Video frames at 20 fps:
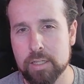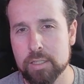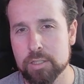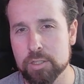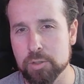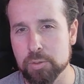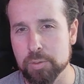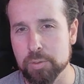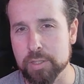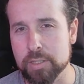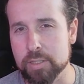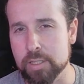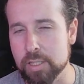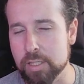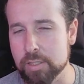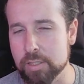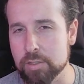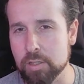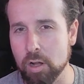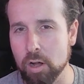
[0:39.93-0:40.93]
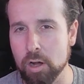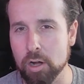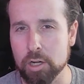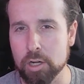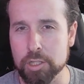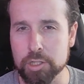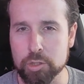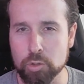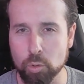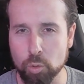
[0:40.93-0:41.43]
to exist
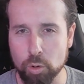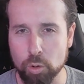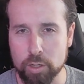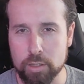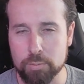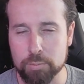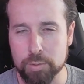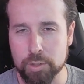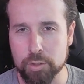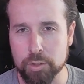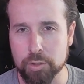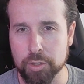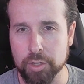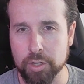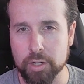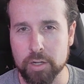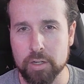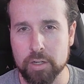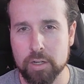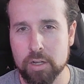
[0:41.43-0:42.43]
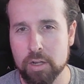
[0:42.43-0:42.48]
on your computer